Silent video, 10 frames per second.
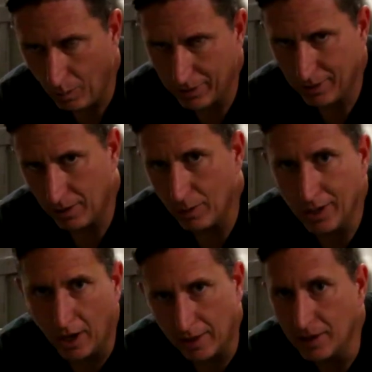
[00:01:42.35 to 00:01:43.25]
Within a
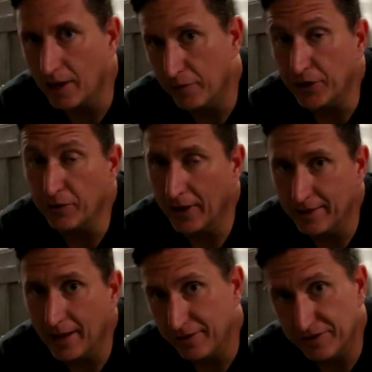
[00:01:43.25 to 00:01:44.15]
week, I think they
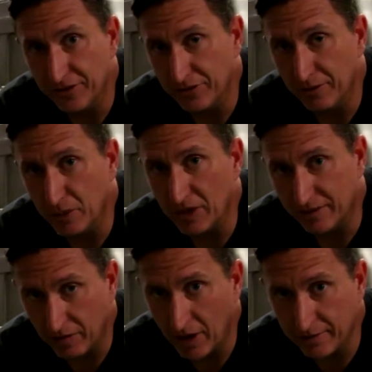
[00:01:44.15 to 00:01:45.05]
regretted that decision
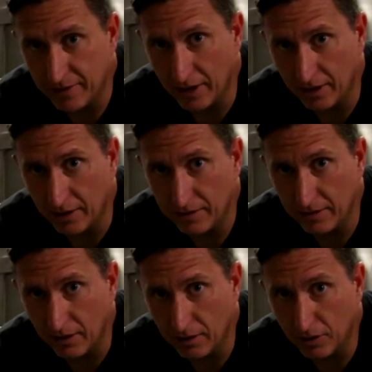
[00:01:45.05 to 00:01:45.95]
because I've kind of taken
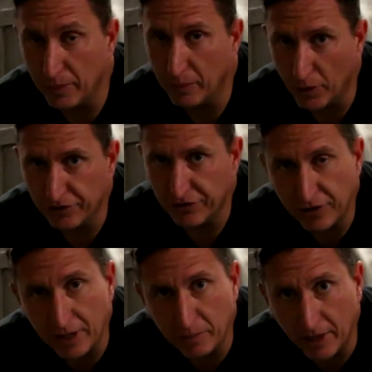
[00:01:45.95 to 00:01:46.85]
it a little bit more
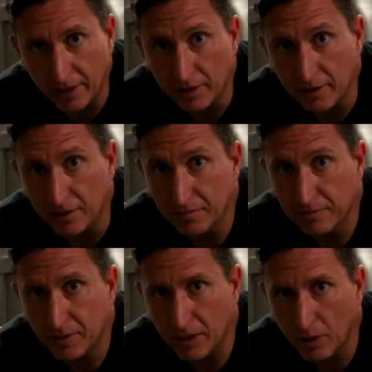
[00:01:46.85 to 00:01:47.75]
extreme than I think that
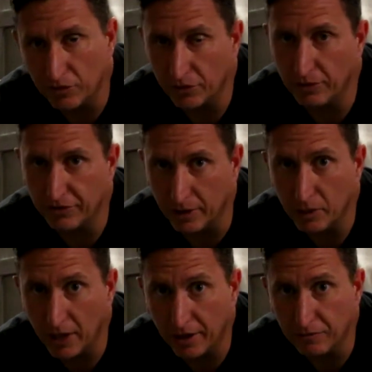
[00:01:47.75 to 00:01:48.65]
it was originally
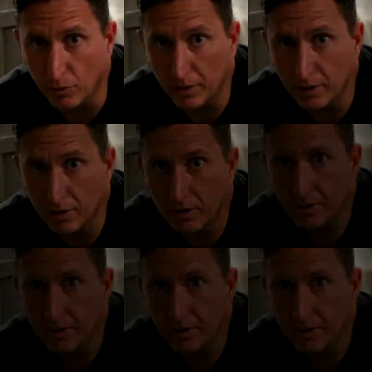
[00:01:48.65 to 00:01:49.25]
planned for.